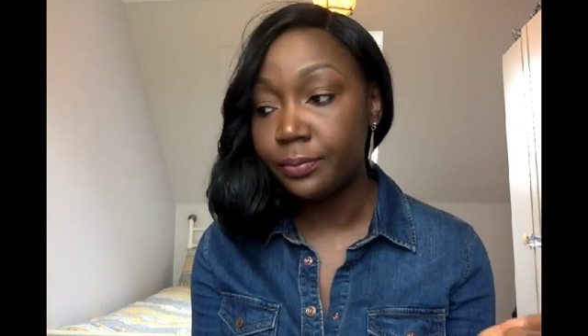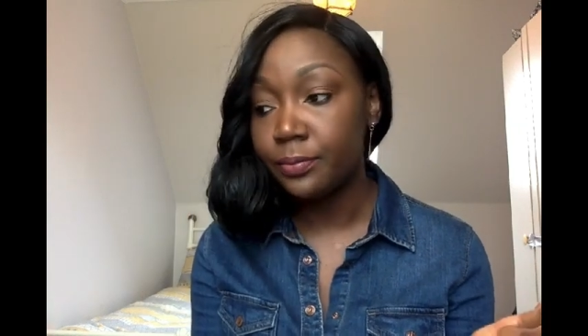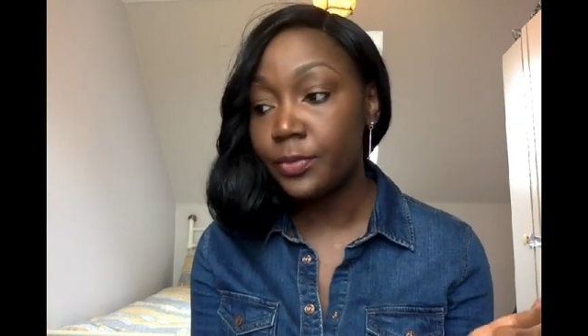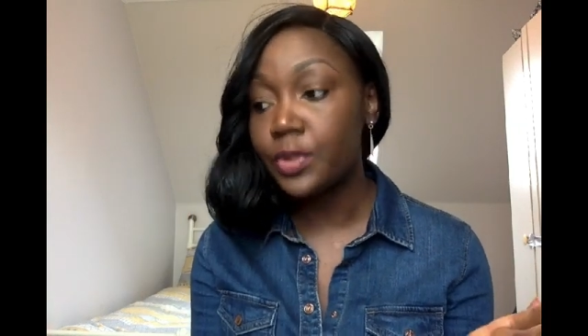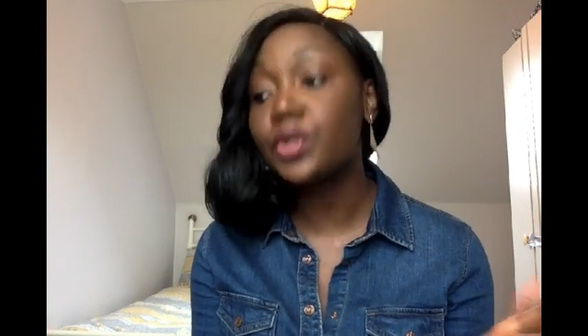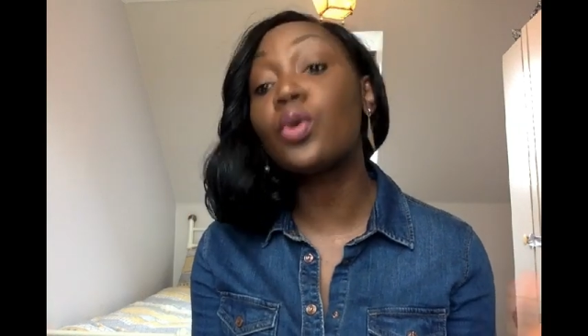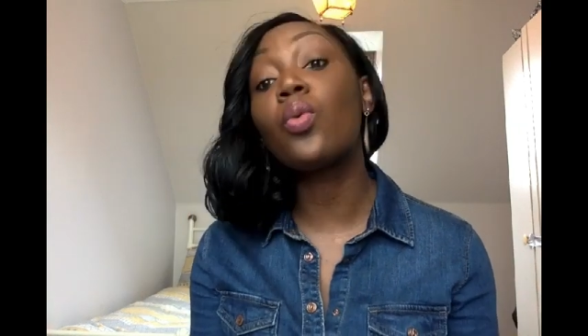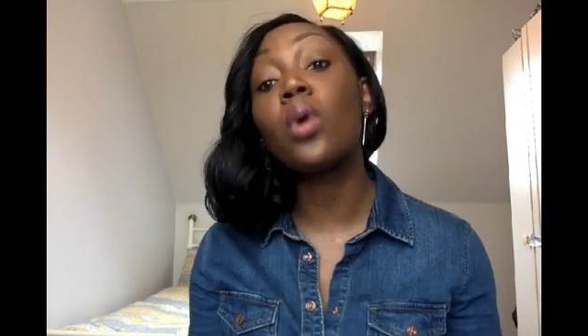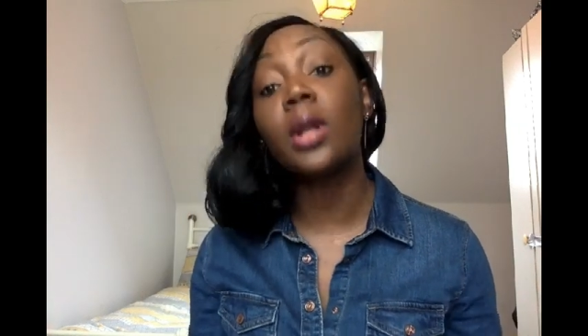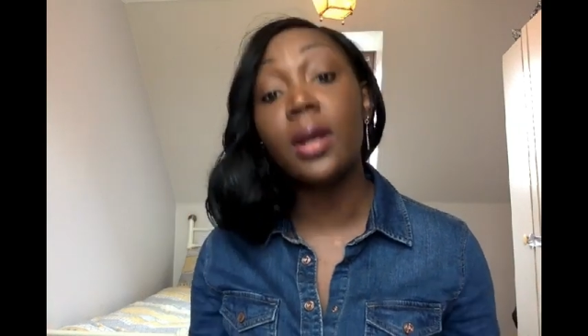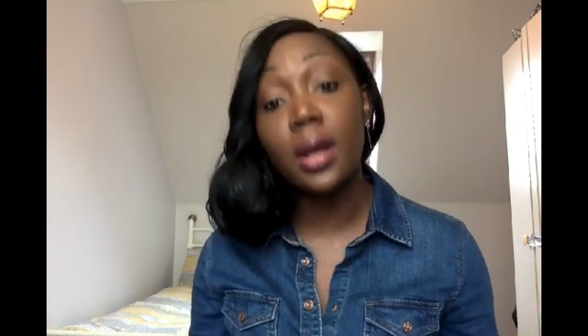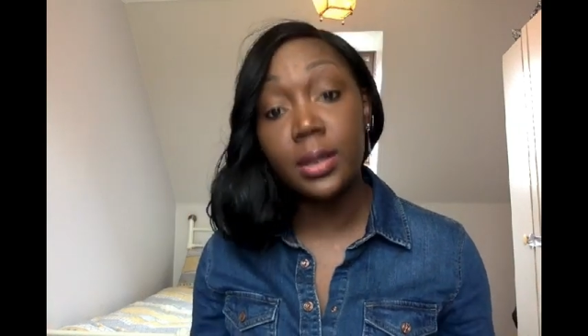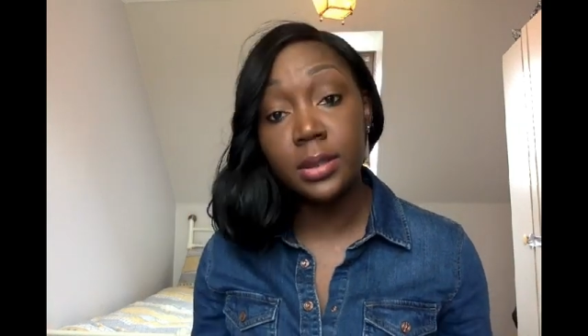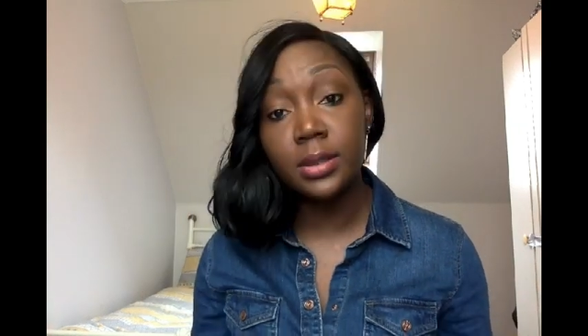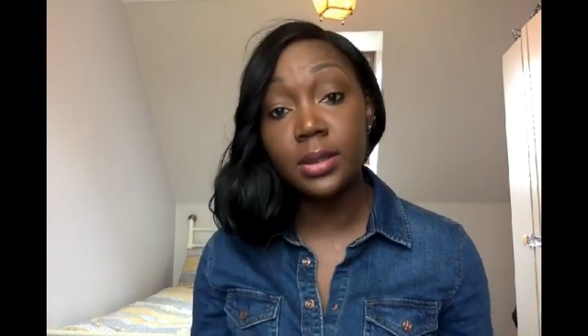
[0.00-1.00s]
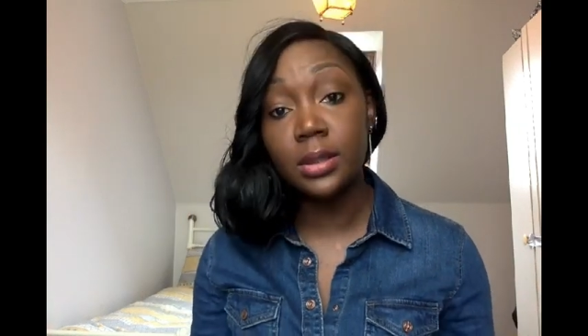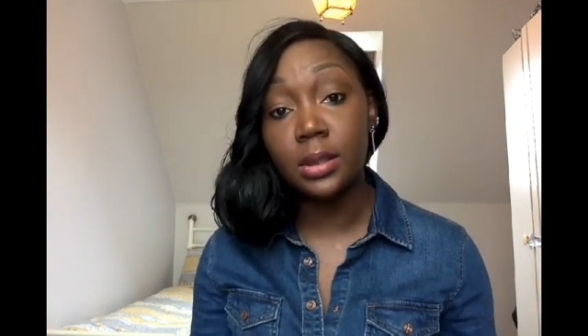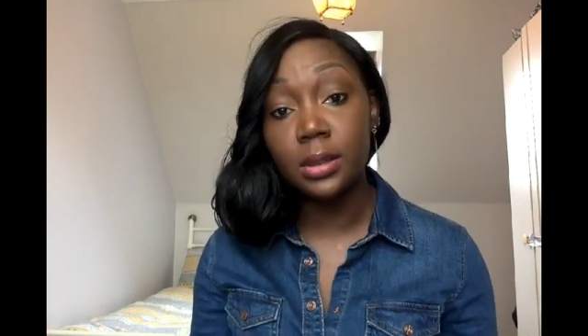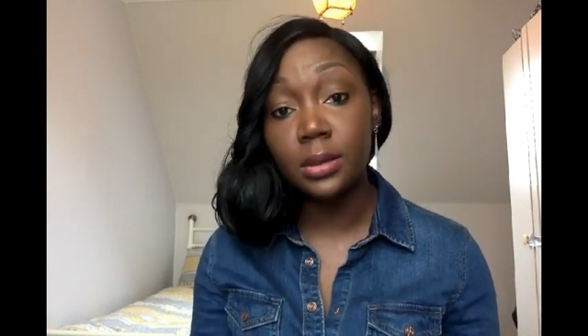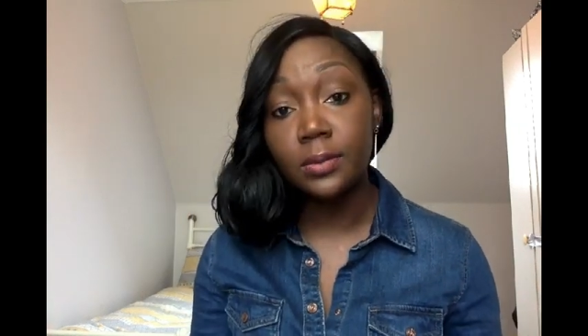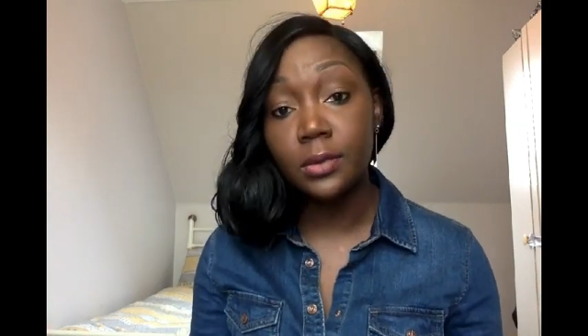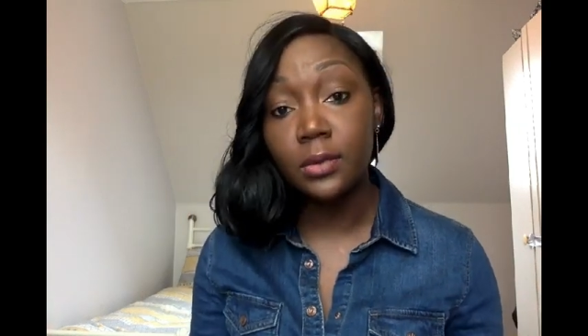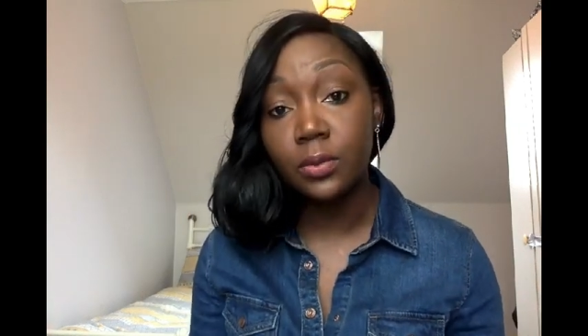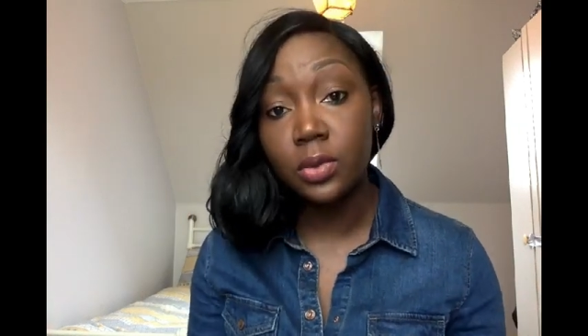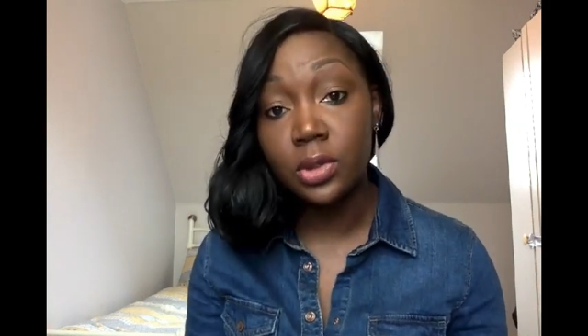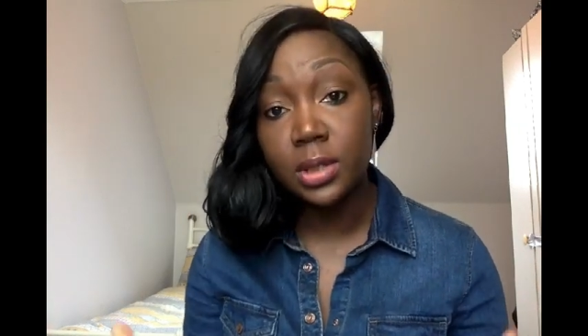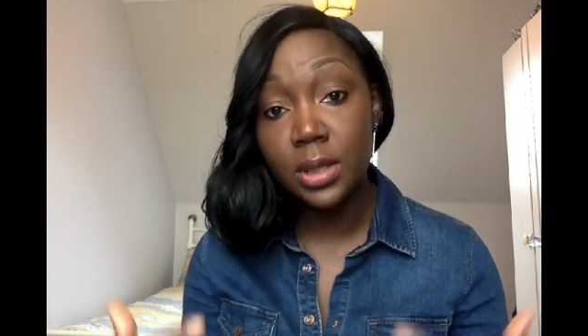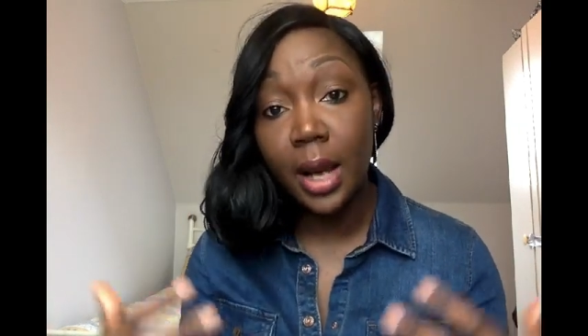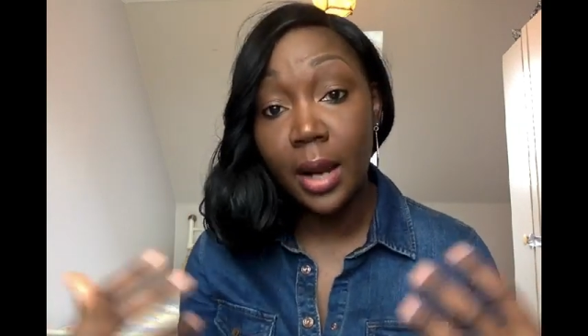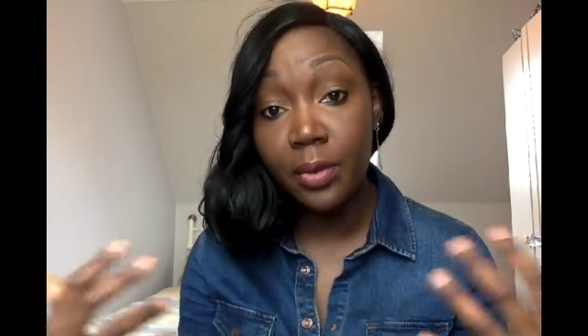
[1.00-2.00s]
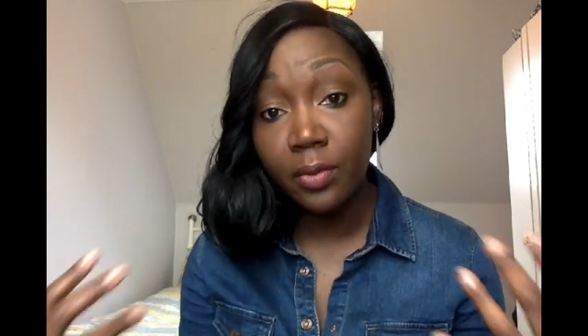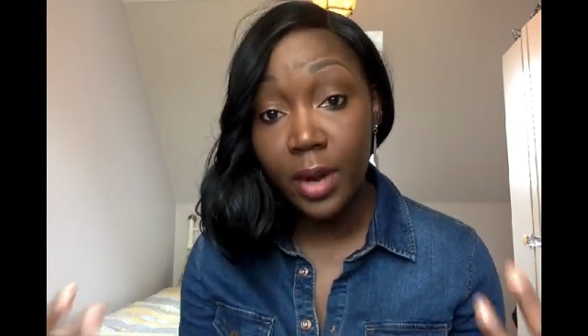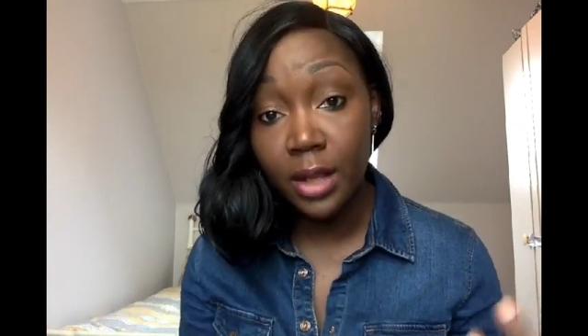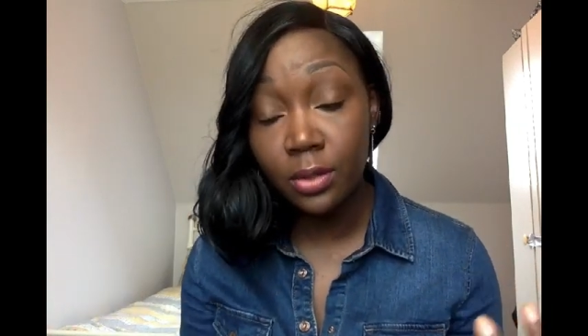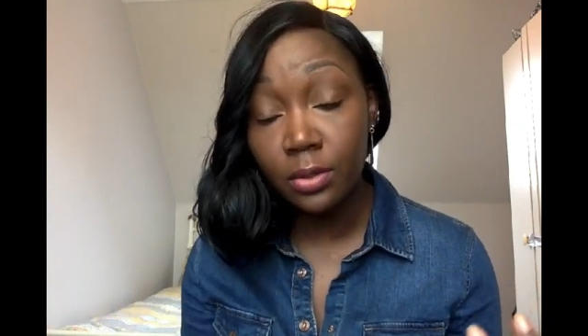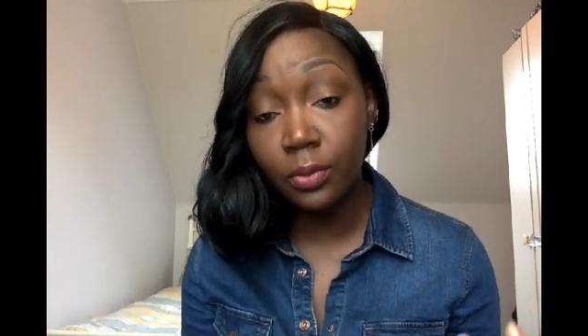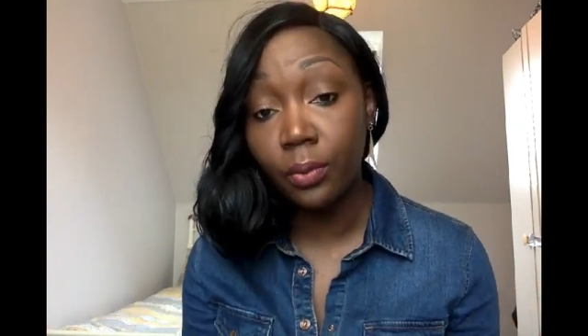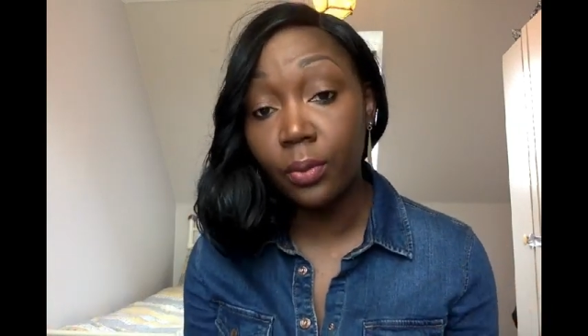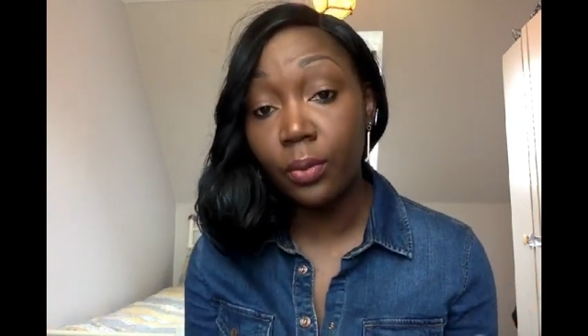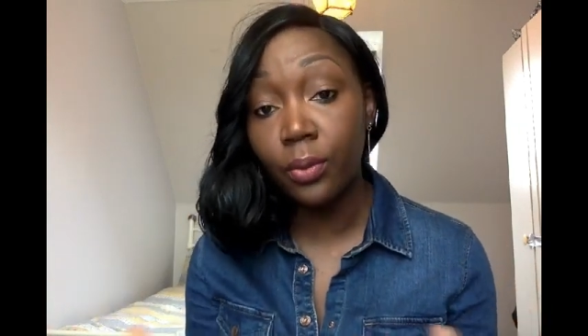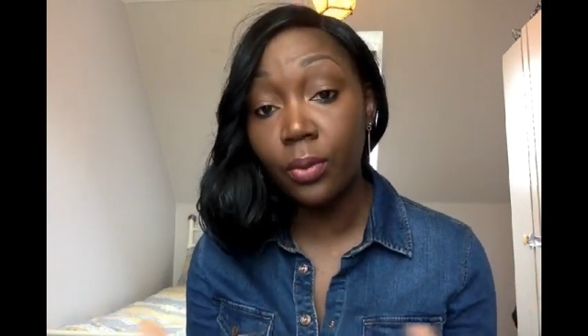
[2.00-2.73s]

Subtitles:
So what I did was I read through